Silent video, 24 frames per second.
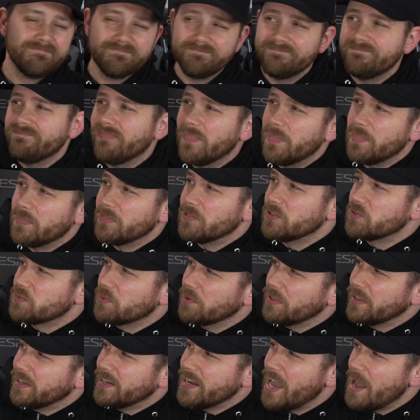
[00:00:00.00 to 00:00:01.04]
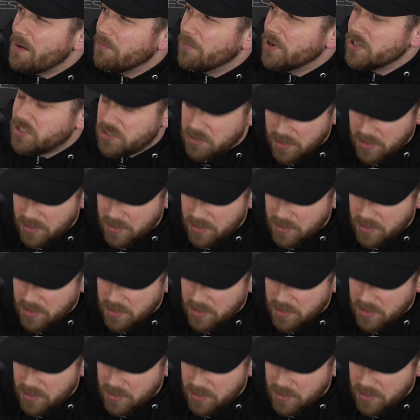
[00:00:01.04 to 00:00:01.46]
I mean, there's really not much